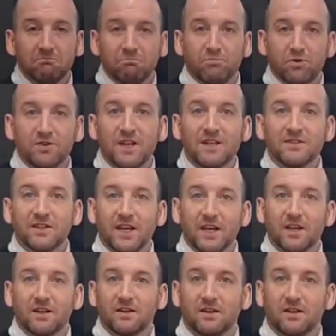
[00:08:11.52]
present
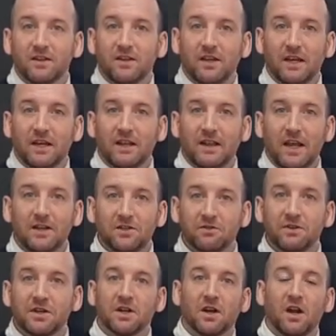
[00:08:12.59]
it later
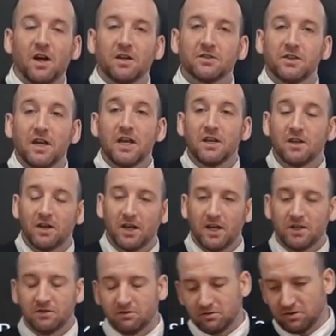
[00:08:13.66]
in the class,
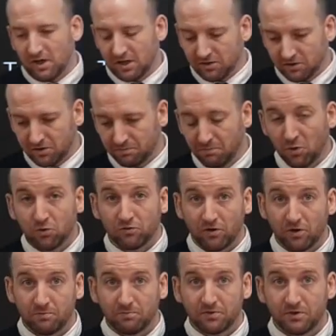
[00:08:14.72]
either in small
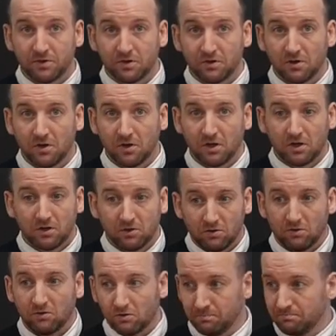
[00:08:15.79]
groups
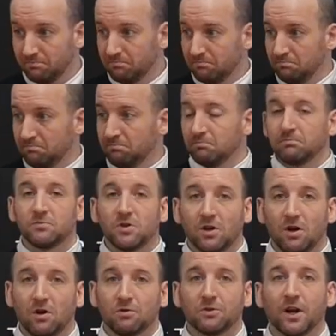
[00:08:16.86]
or to the
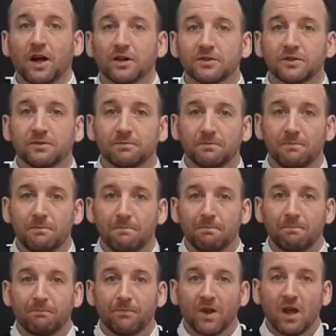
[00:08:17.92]
whole class.
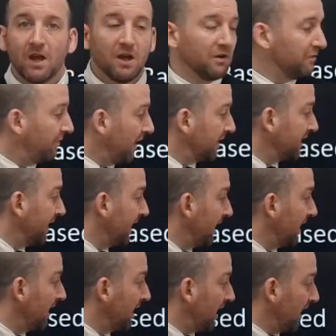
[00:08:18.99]

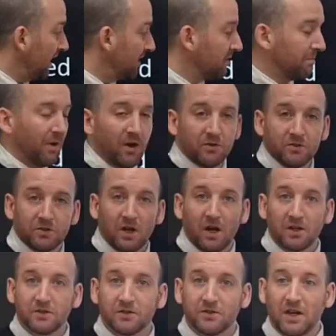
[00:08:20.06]
Finally, in the
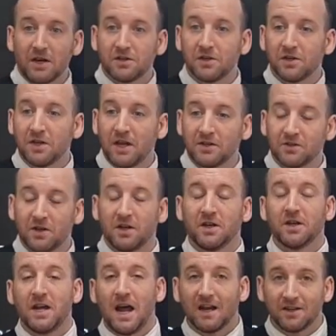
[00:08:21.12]
post-task section, there's an
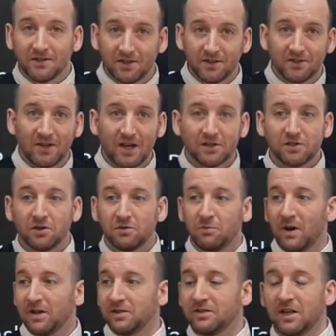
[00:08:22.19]
analysis section
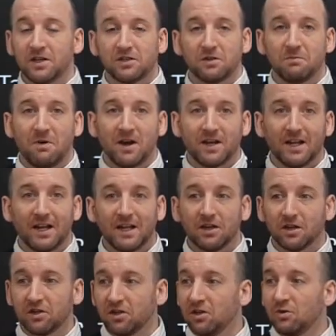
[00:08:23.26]
where the teacher might lead
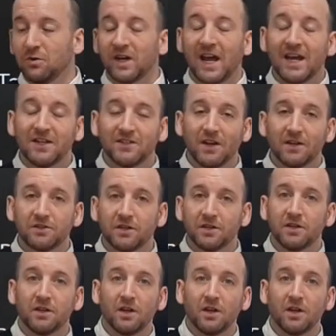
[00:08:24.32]
a Q&A session